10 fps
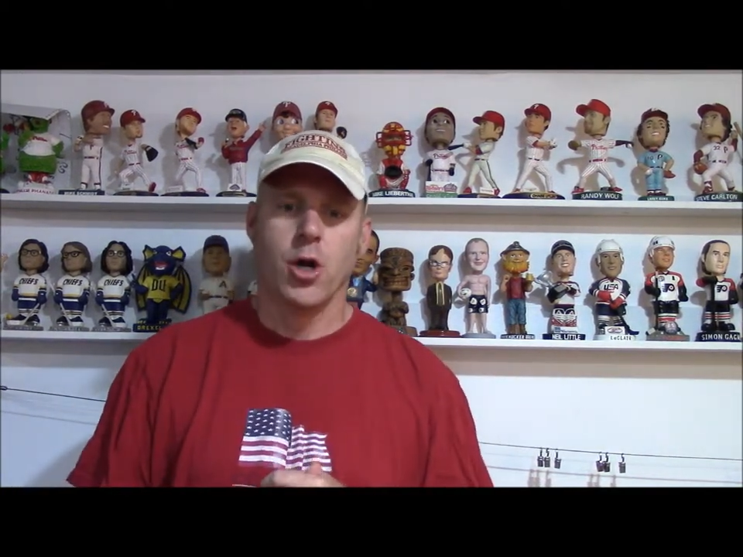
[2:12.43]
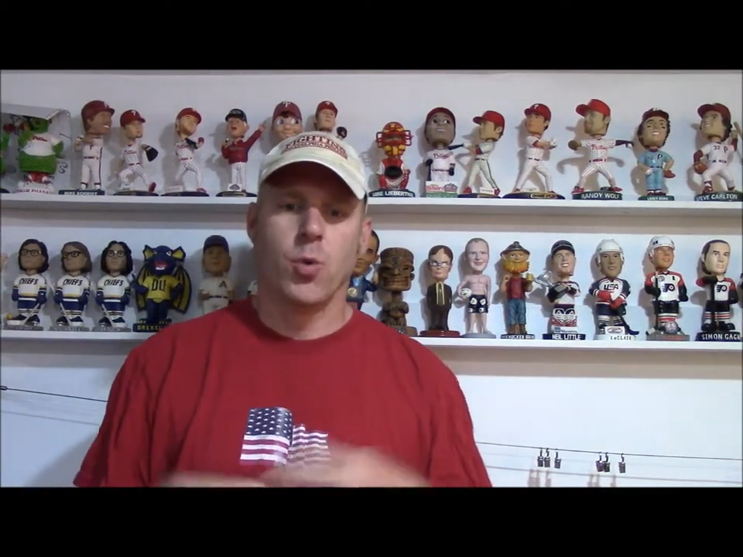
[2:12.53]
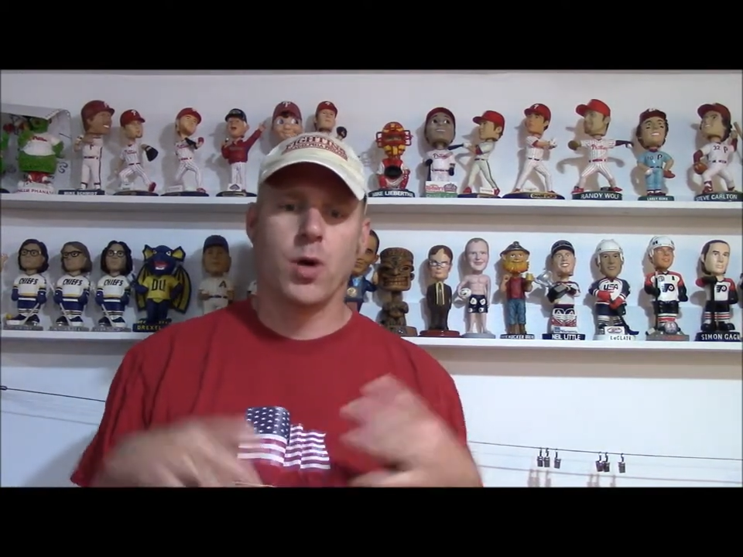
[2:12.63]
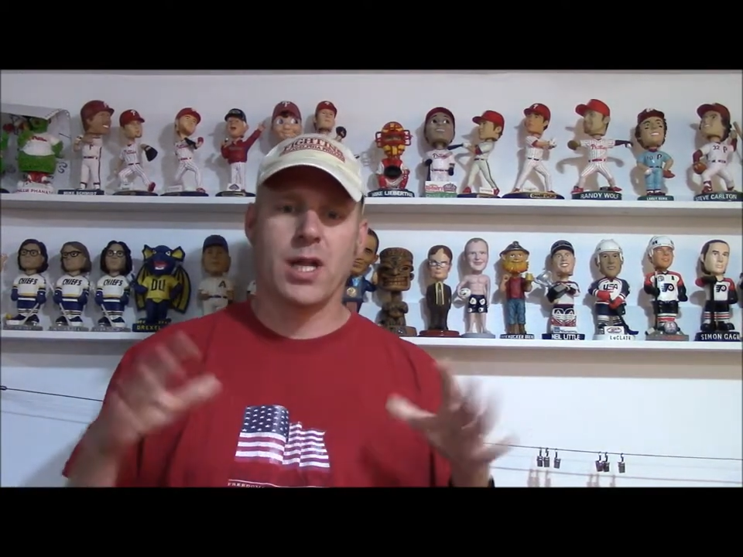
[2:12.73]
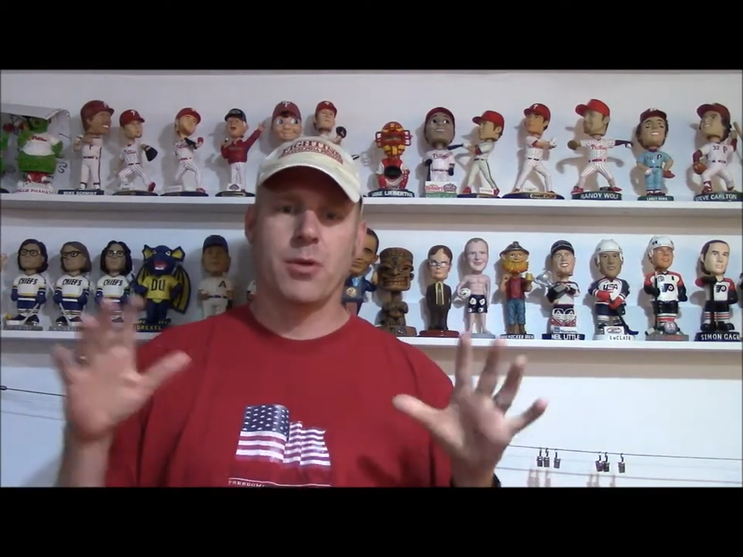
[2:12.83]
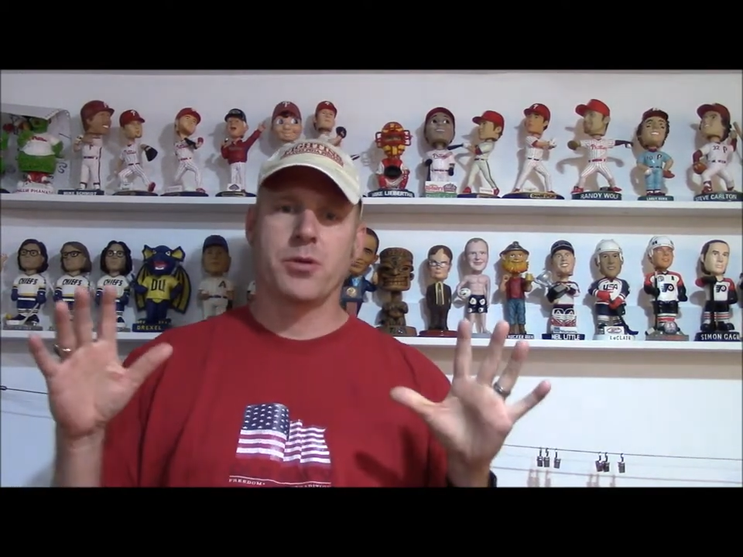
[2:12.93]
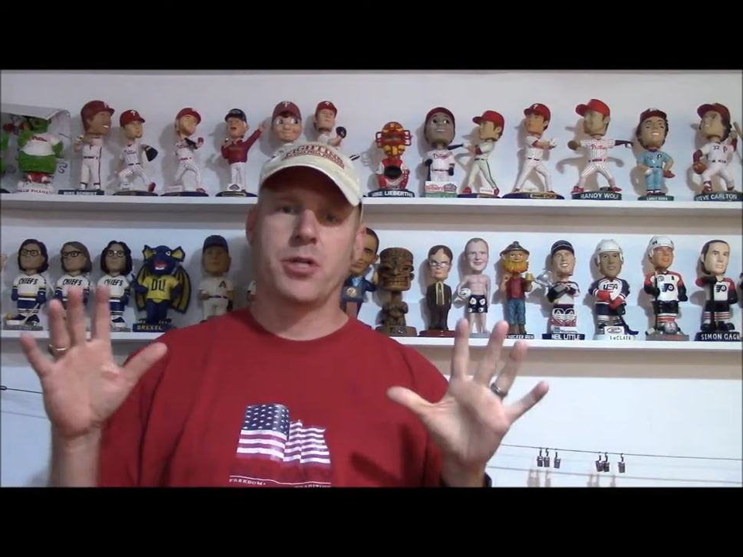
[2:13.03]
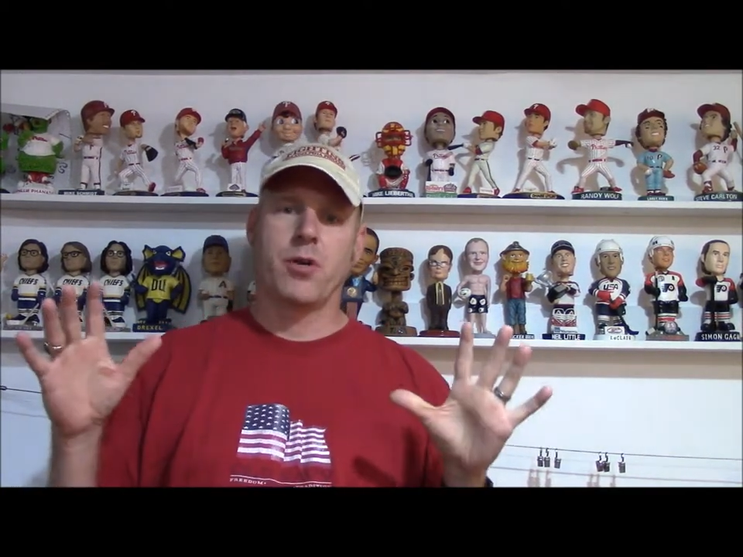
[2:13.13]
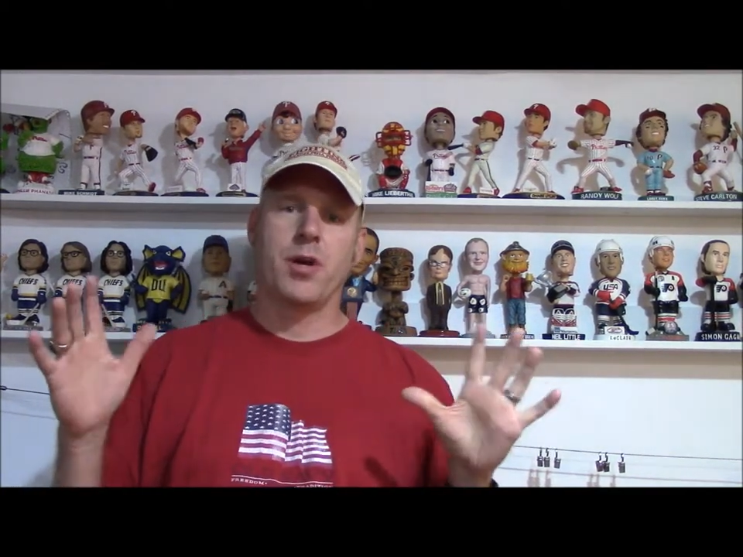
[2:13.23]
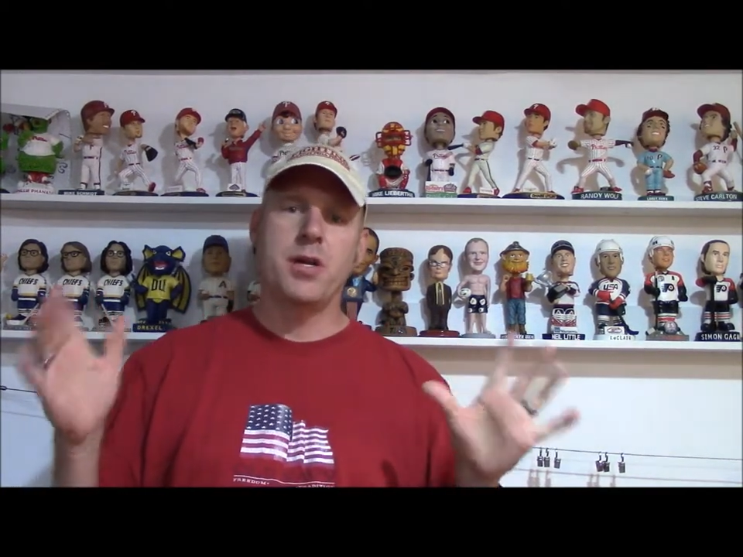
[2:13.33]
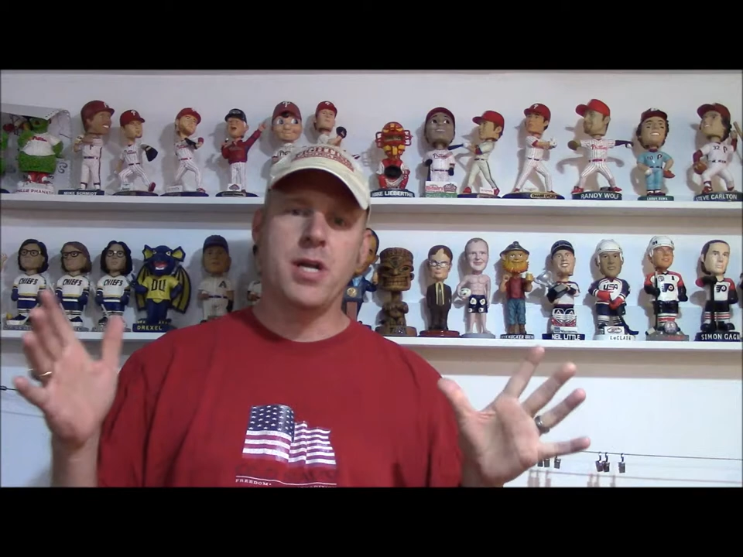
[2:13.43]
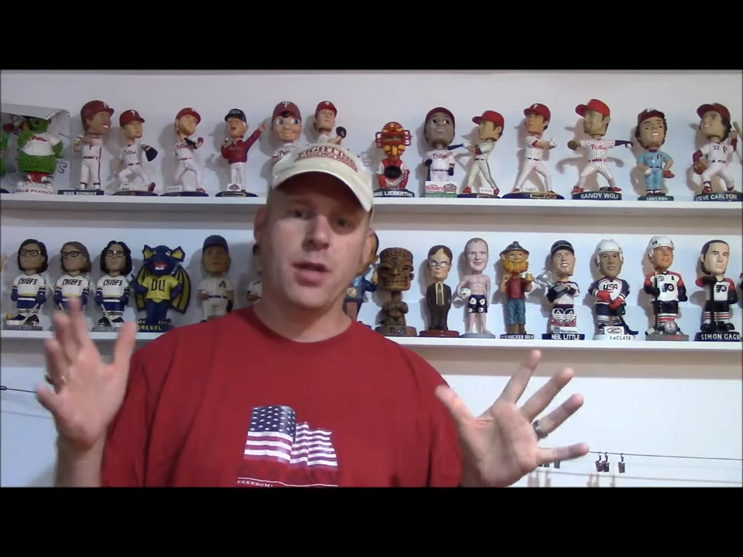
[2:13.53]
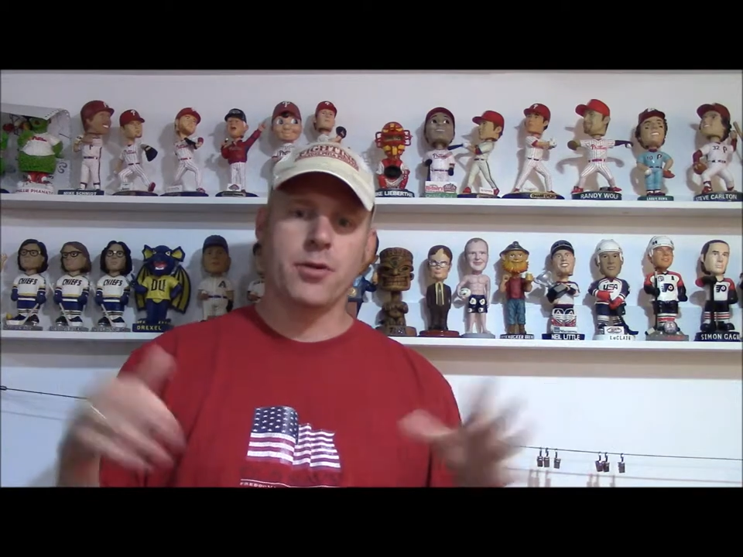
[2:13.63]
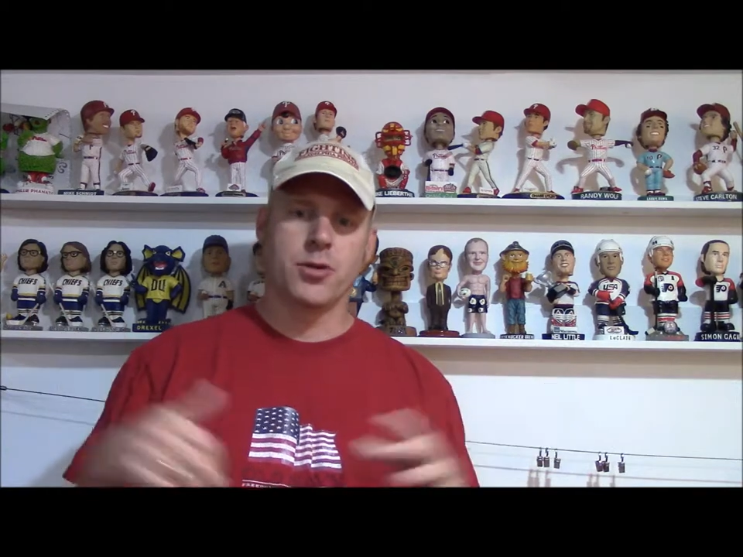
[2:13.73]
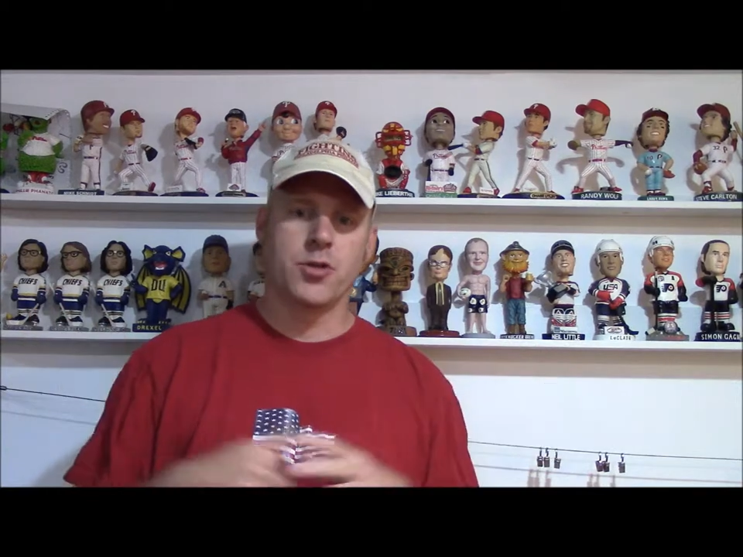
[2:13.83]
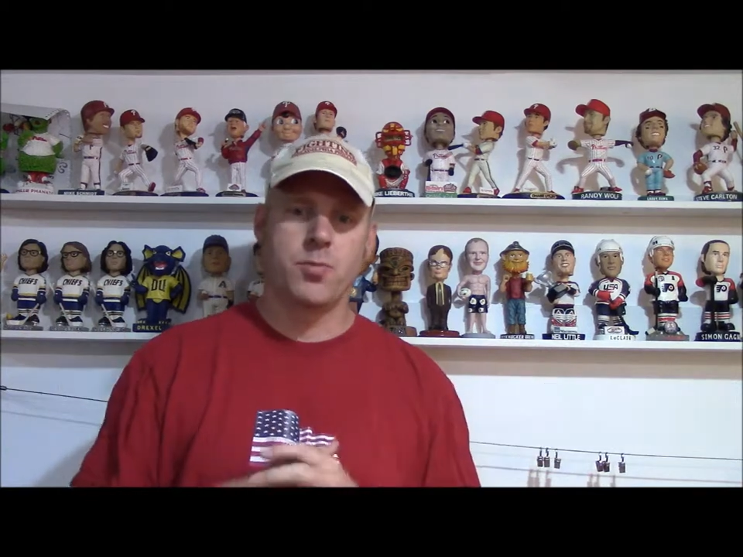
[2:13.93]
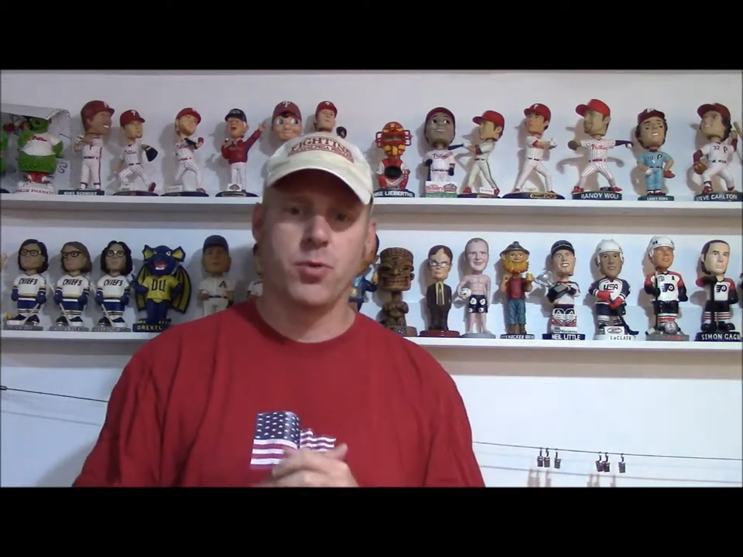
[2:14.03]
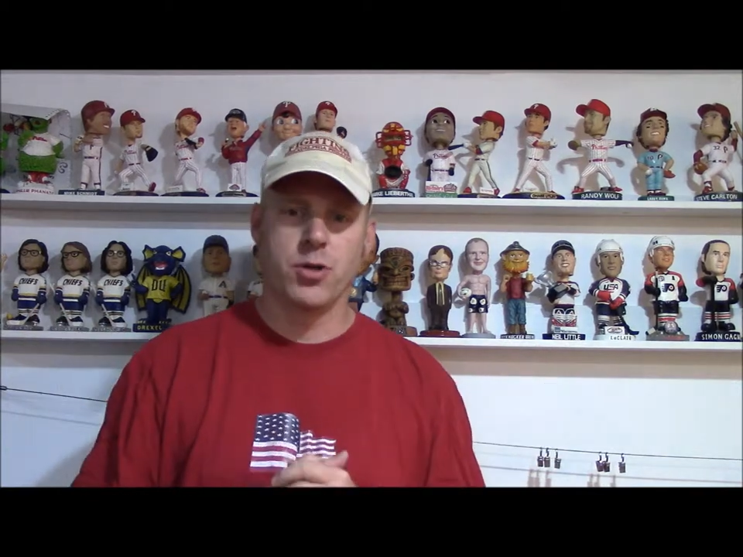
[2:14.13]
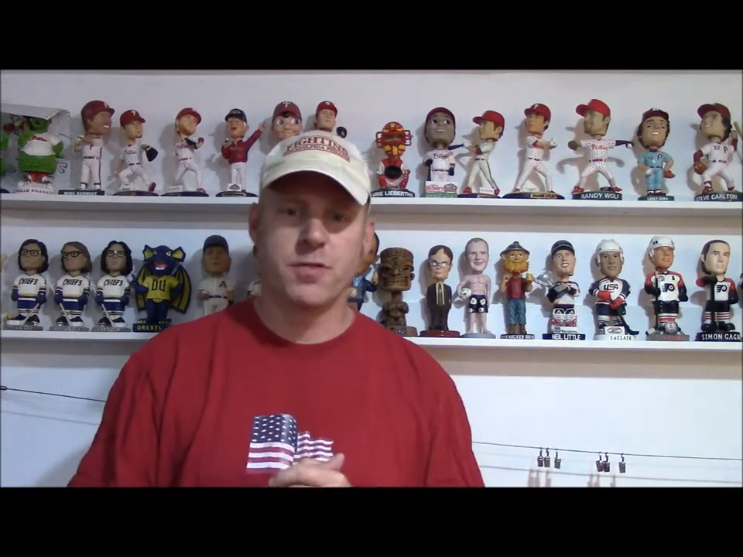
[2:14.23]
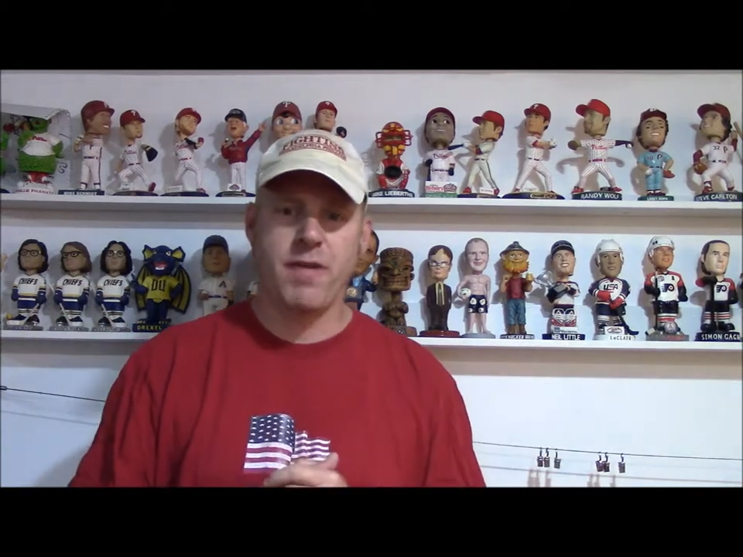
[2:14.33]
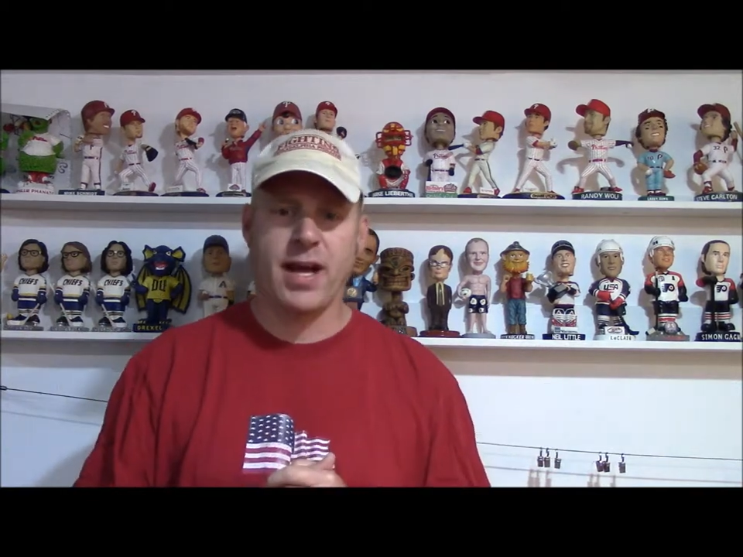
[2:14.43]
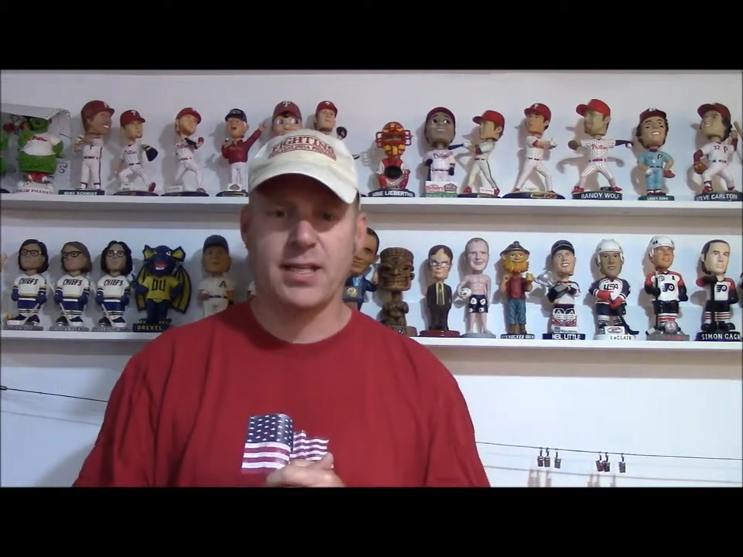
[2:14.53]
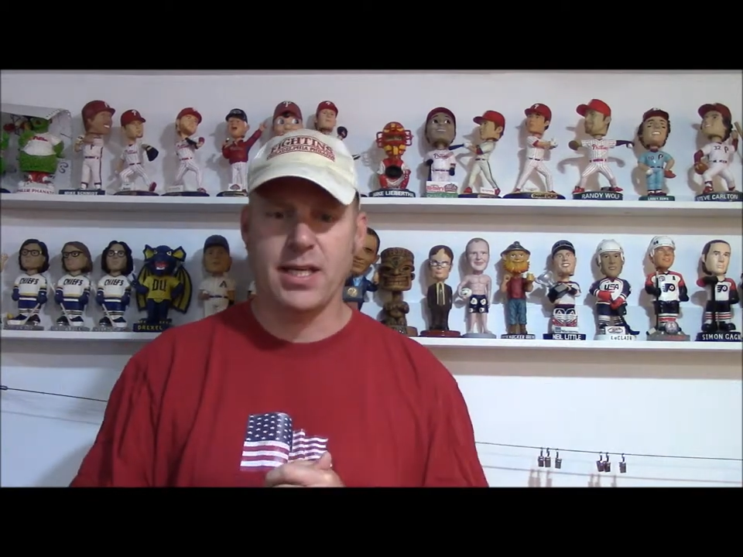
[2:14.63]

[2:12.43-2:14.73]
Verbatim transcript: where I will share another sports fact